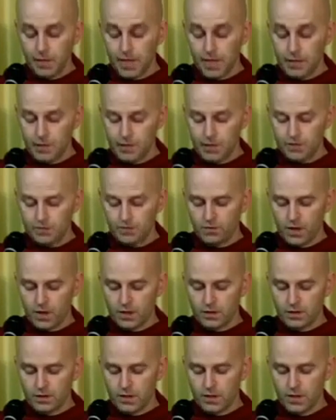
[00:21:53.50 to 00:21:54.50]
Blemish,
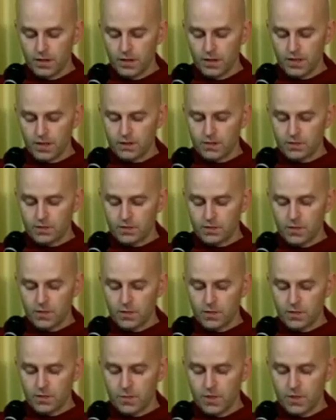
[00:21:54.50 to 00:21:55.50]
friend, is a
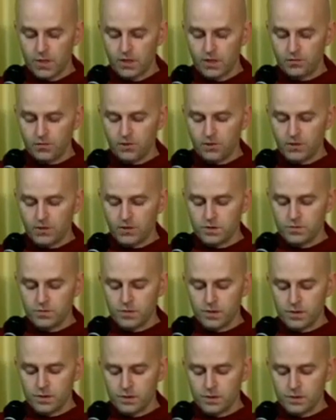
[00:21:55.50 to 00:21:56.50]
term for the
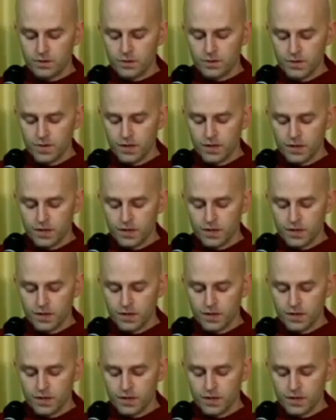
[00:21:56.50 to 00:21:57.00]
spheres